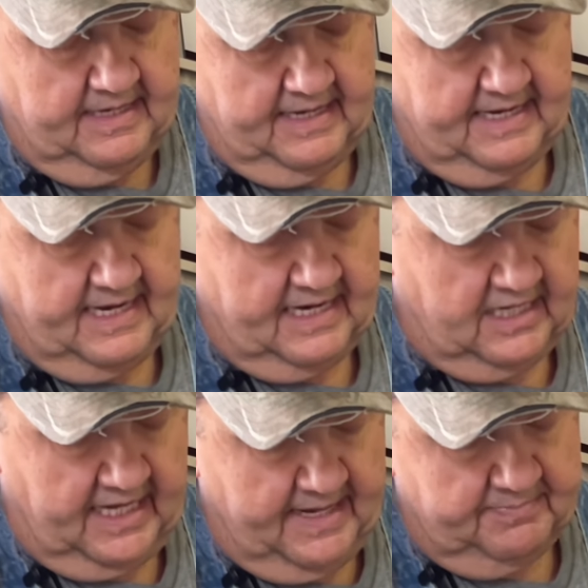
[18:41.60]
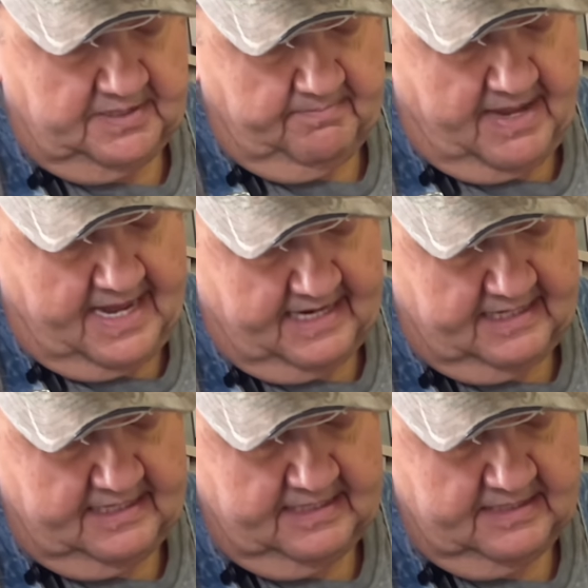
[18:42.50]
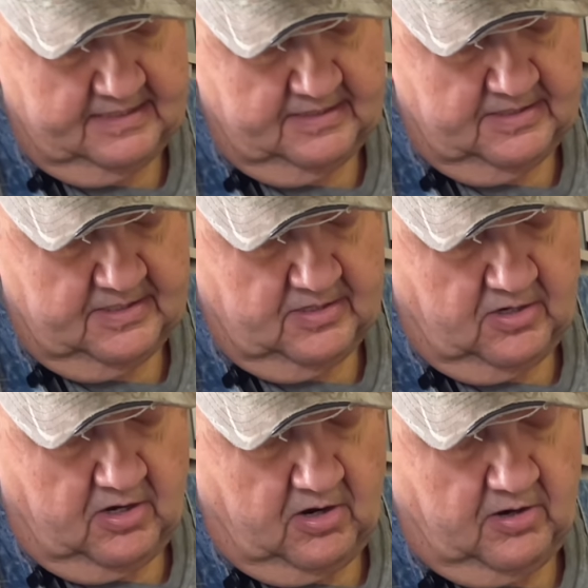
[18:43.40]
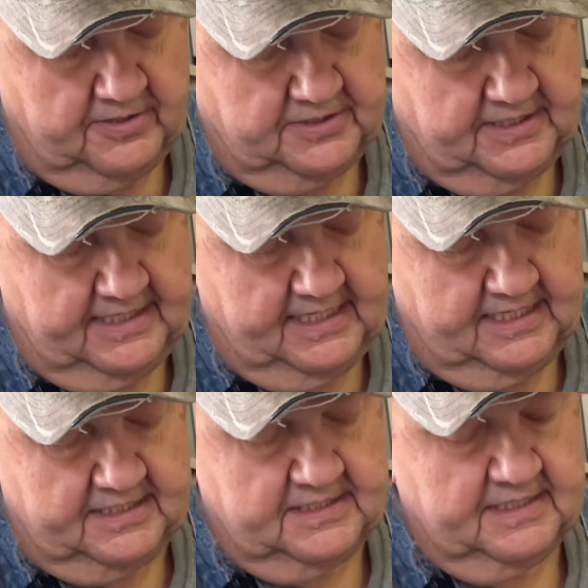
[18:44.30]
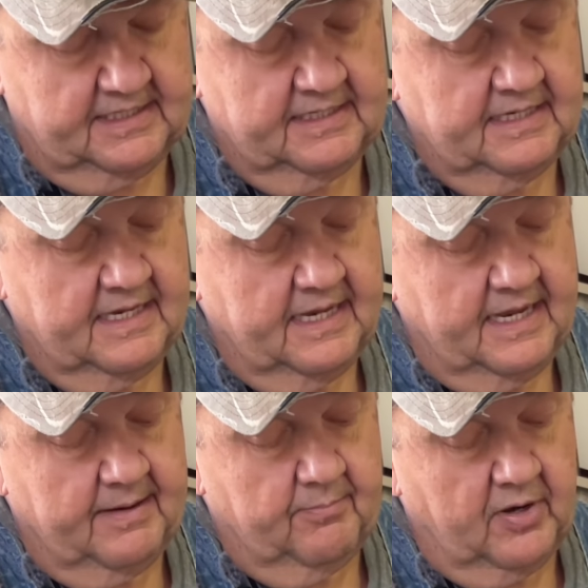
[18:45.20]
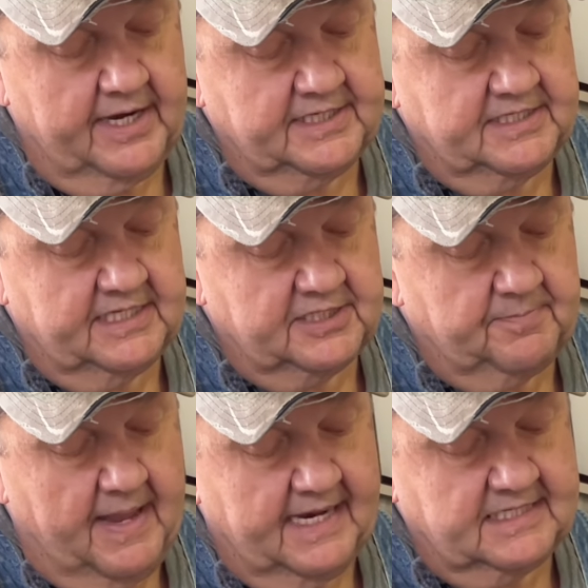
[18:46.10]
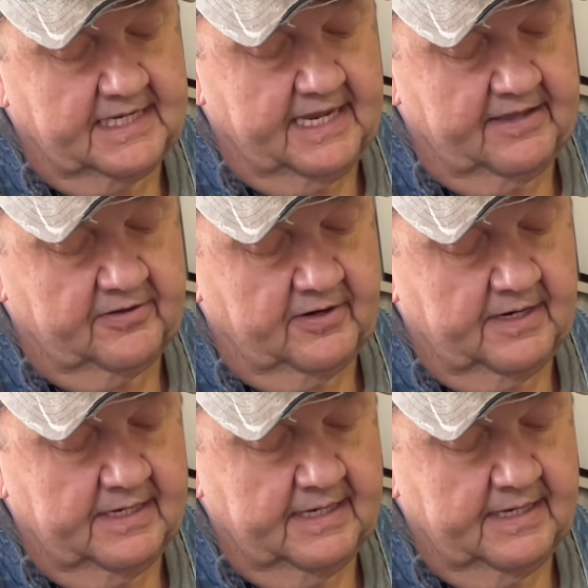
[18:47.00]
And I clamped it back onto this and braced this back together.